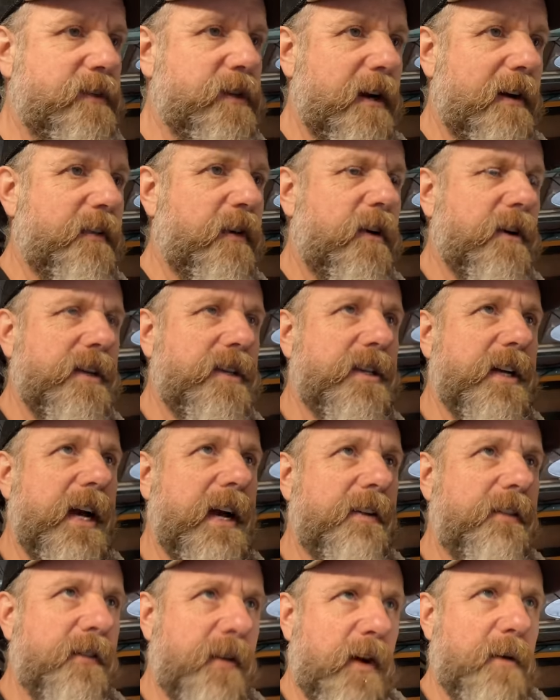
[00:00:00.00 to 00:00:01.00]
So I've already
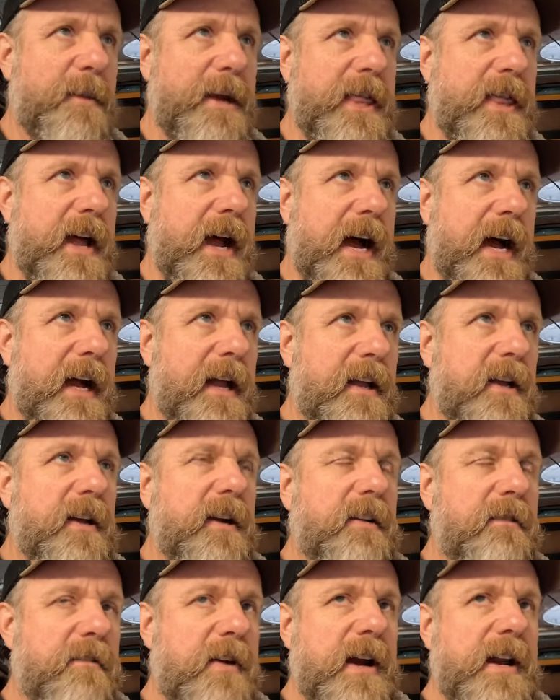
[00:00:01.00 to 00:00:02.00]
started filming that,
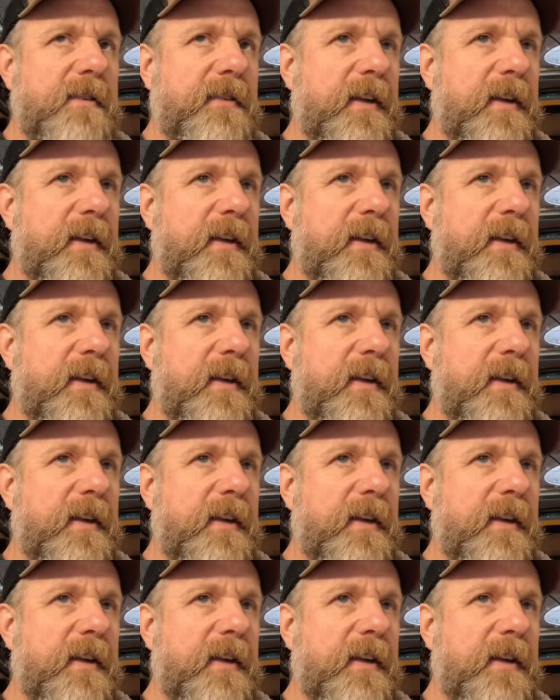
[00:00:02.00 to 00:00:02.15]
ready